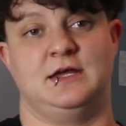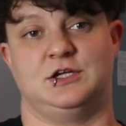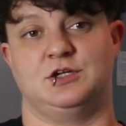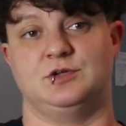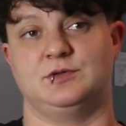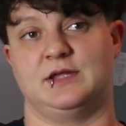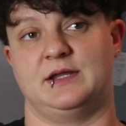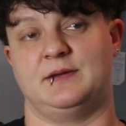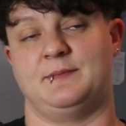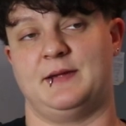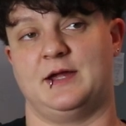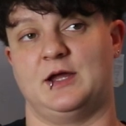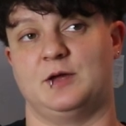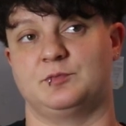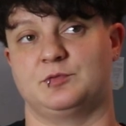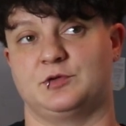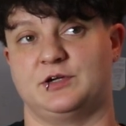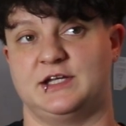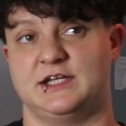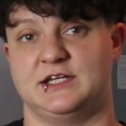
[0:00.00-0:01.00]
you let a male
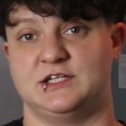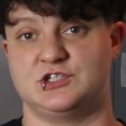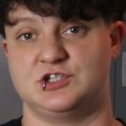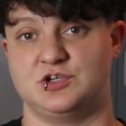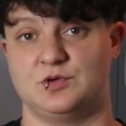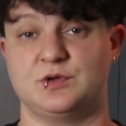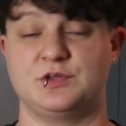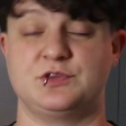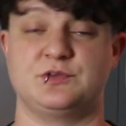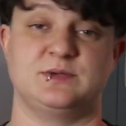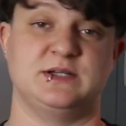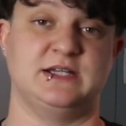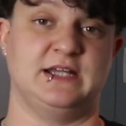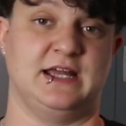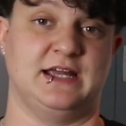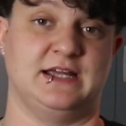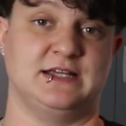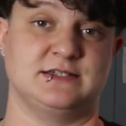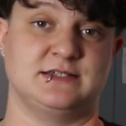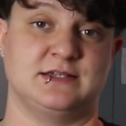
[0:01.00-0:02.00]
breed 2 or 3
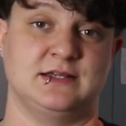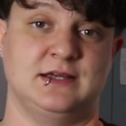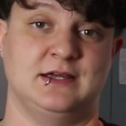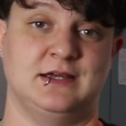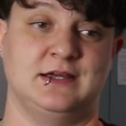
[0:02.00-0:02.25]
days,